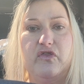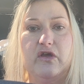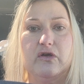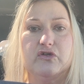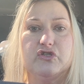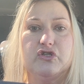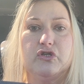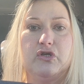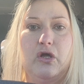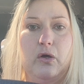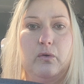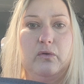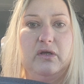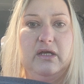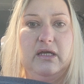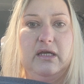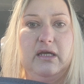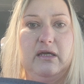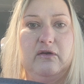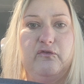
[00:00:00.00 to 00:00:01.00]
There's no
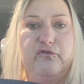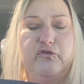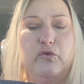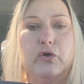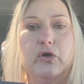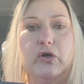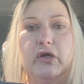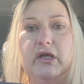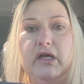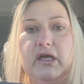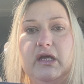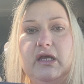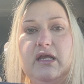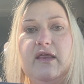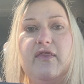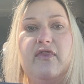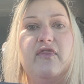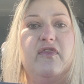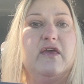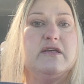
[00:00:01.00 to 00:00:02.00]
need for it.
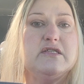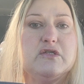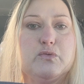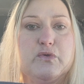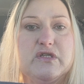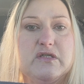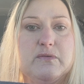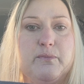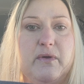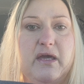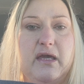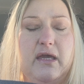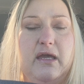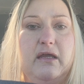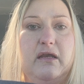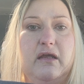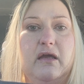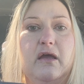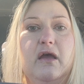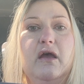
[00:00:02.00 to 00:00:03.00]
This was
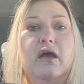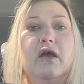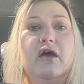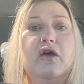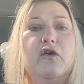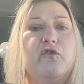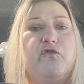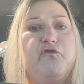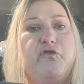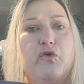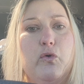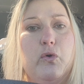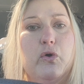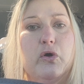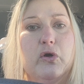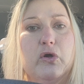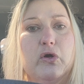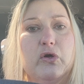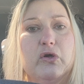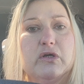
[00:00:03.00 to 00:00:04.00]
made
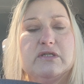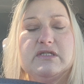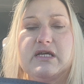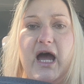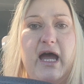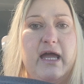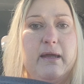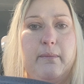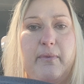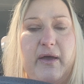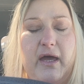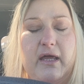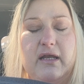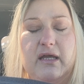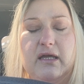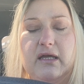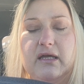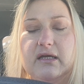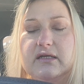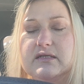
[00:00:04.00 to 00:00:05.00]
for
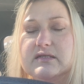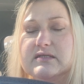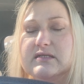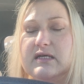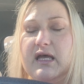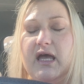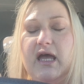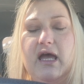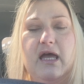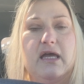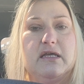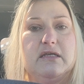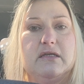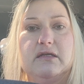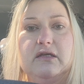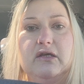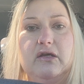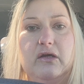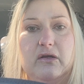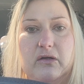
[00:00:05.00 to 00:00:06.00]
diabetics.
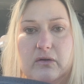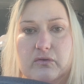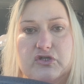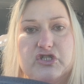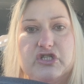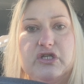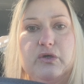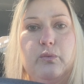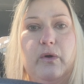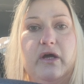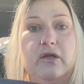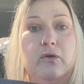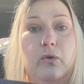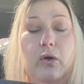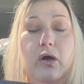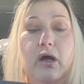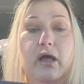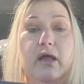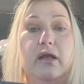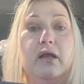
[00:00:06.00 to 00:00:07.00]
And she went
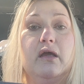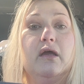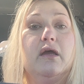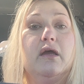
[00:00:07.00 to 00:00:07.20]
on.